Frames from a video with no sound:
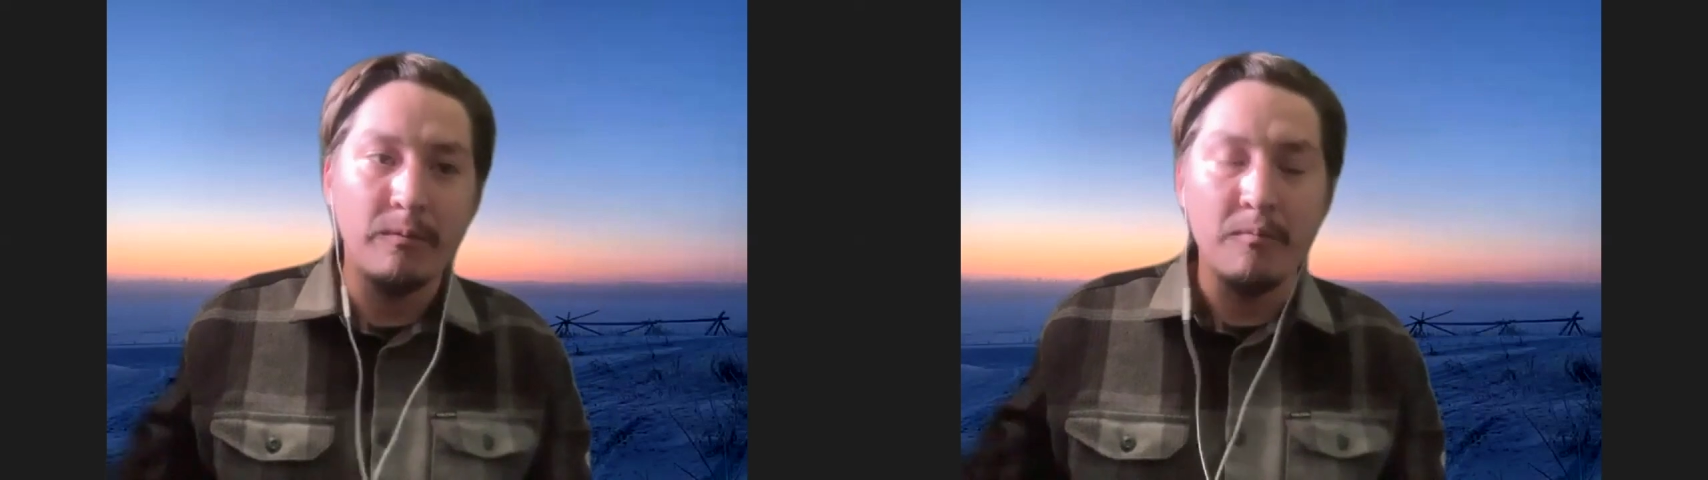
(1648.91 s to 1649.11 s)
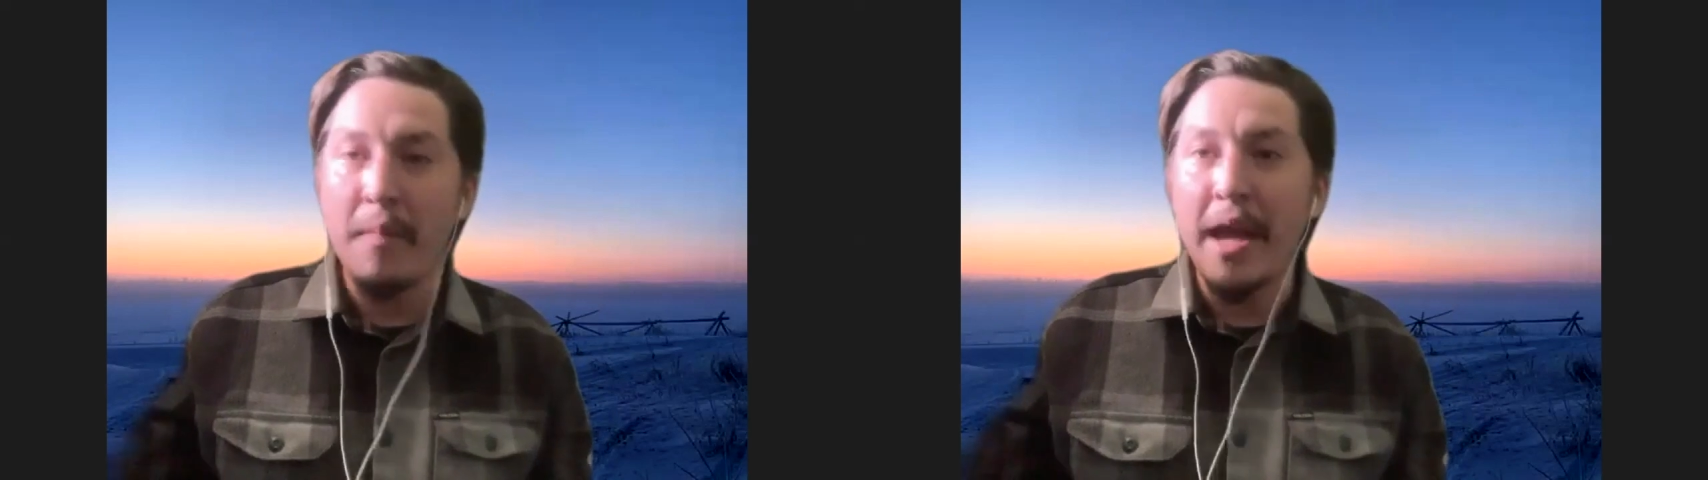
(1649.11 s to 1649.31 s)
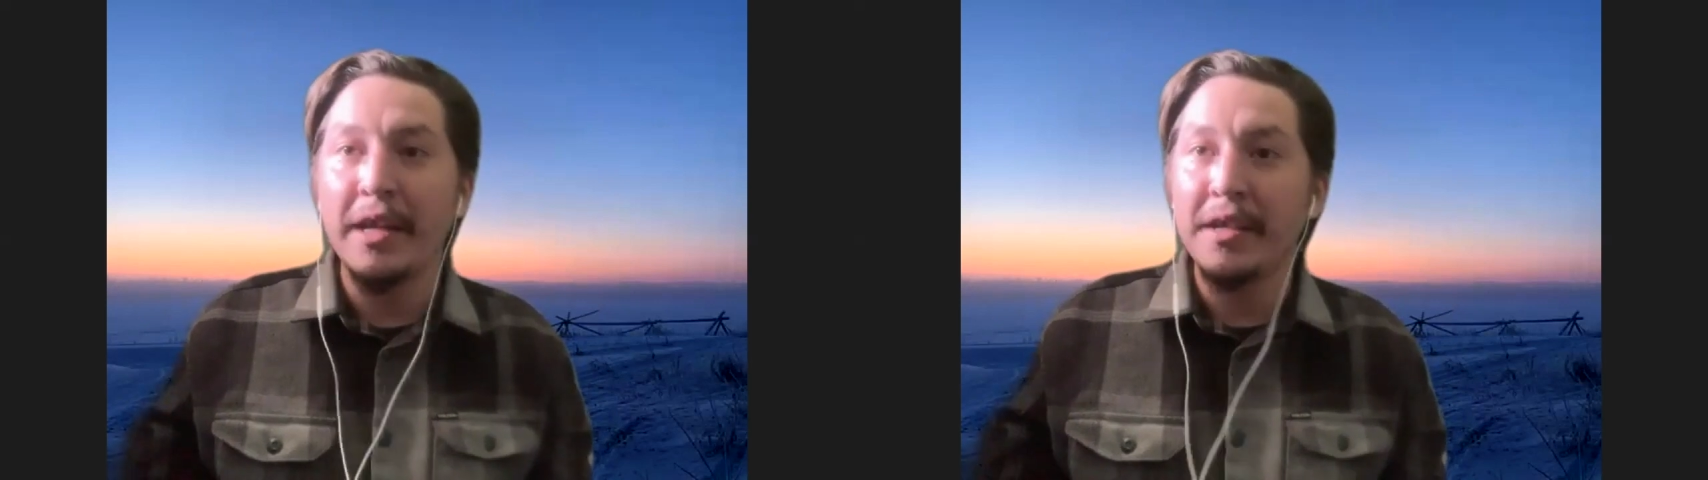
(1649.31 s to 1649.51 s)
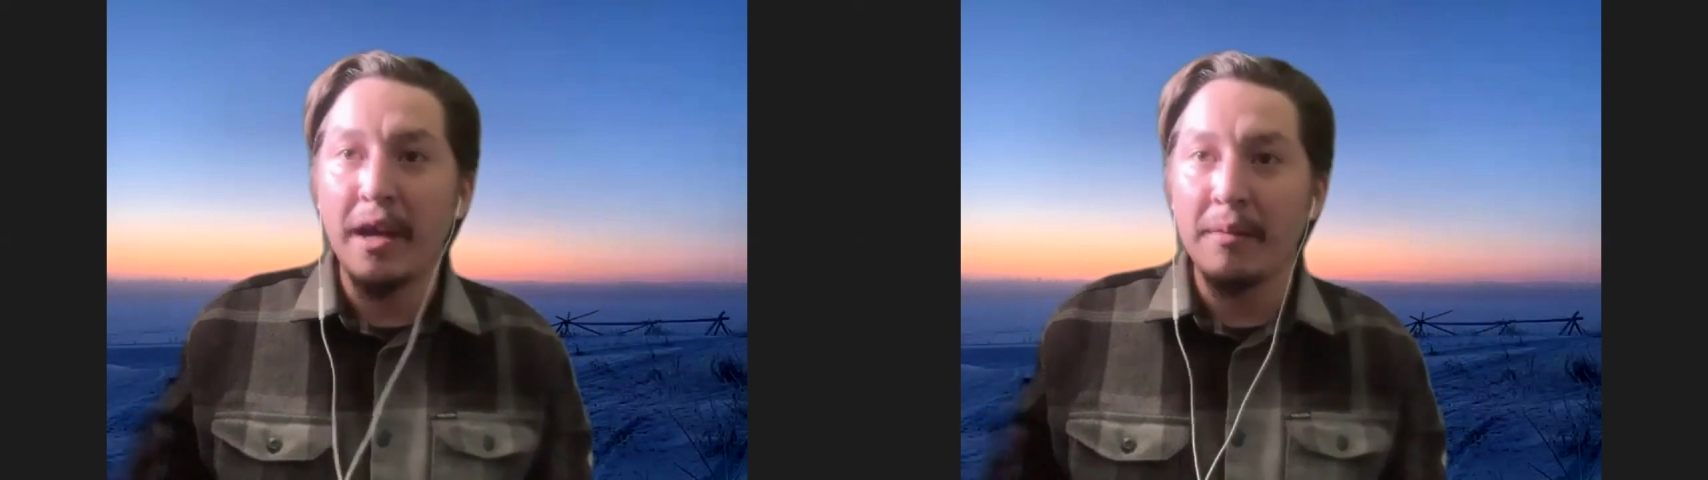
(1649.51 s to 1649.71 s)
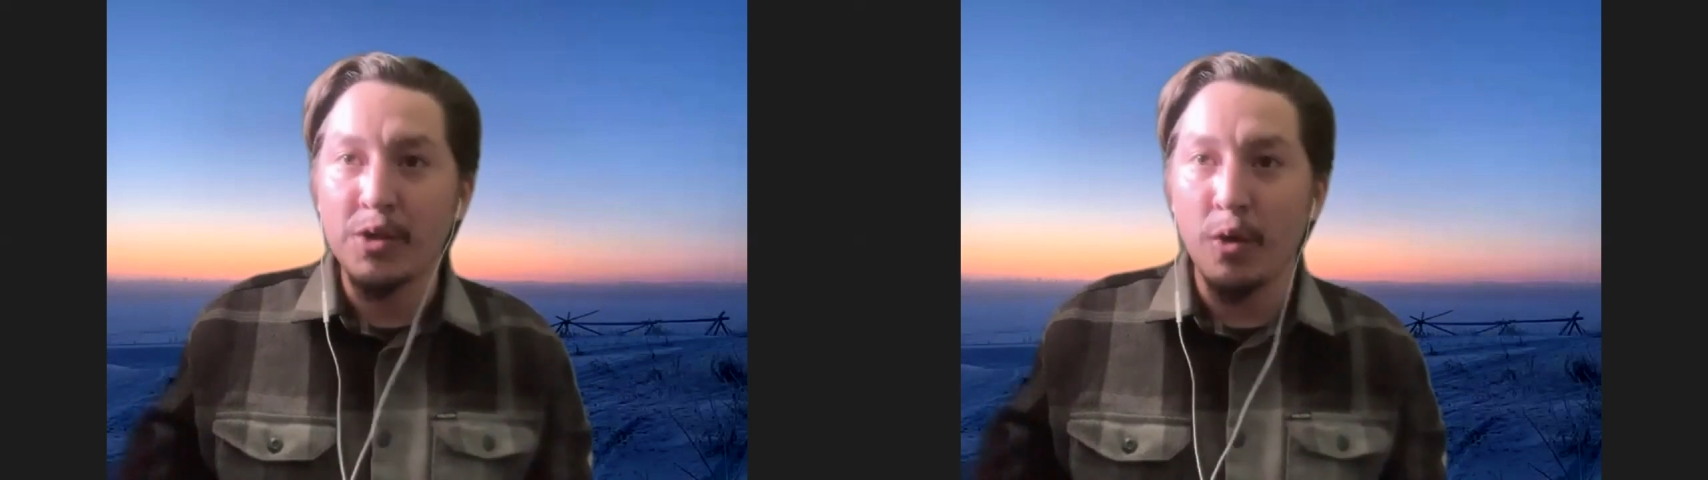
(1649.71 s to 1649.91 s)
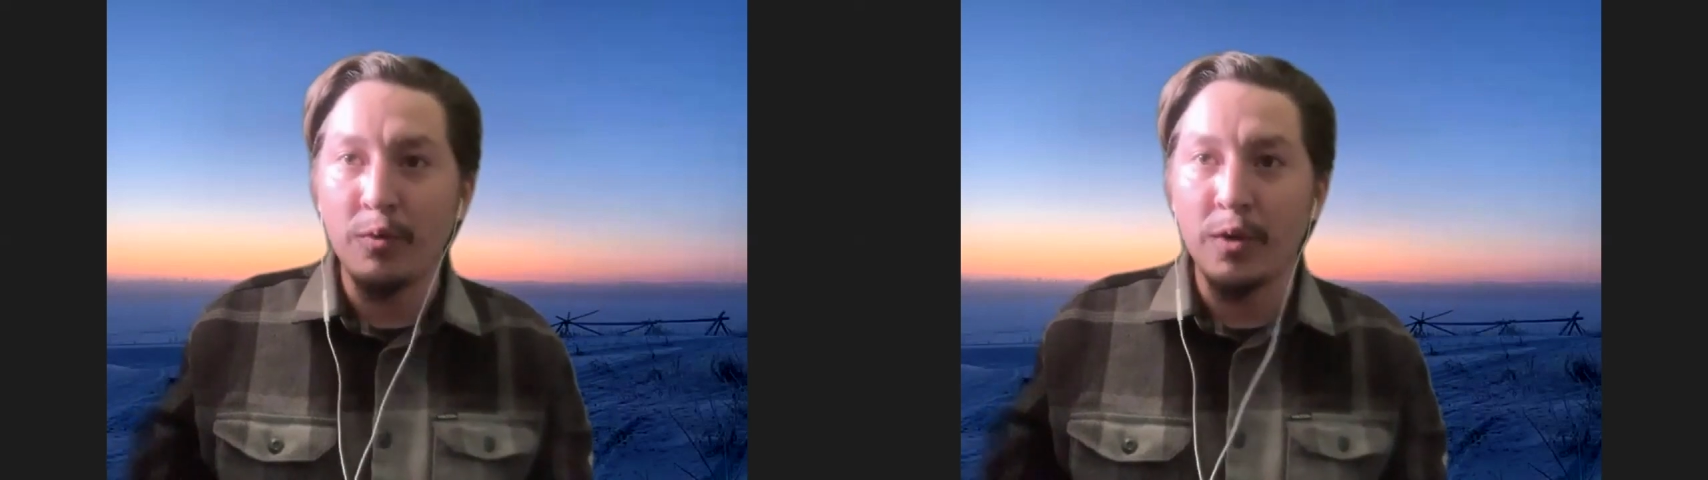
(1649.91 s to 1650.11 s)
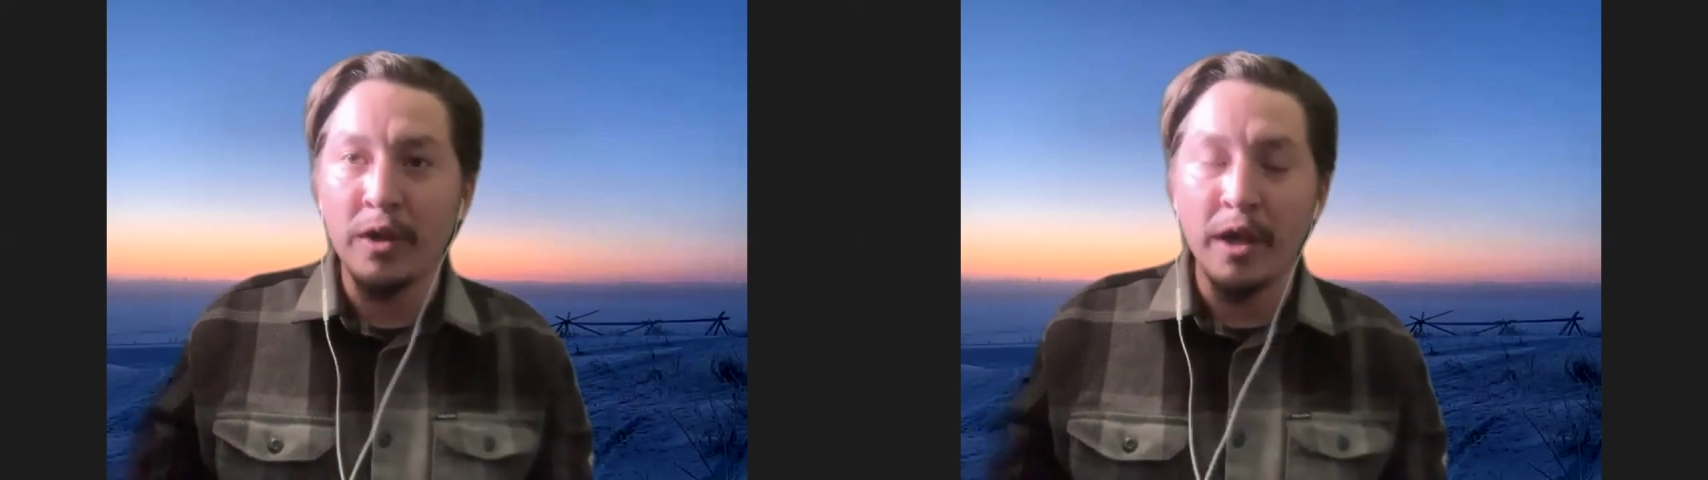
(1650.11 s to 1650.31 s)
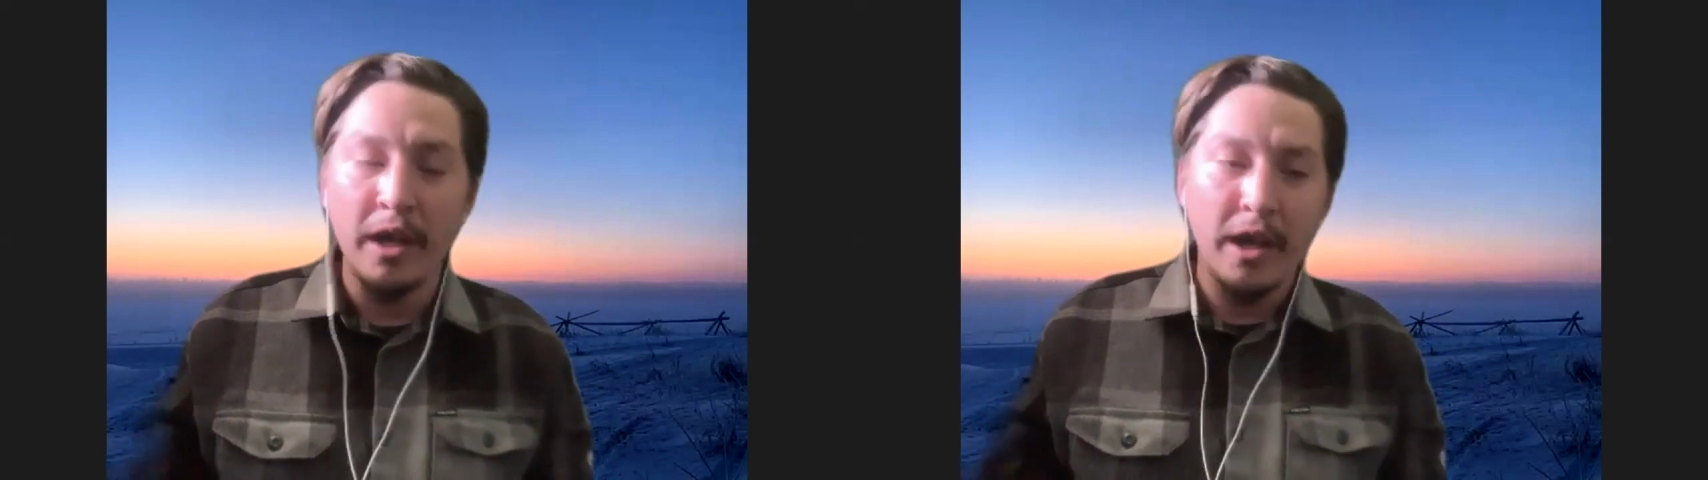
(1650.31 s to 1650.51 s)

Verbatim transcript: many times over.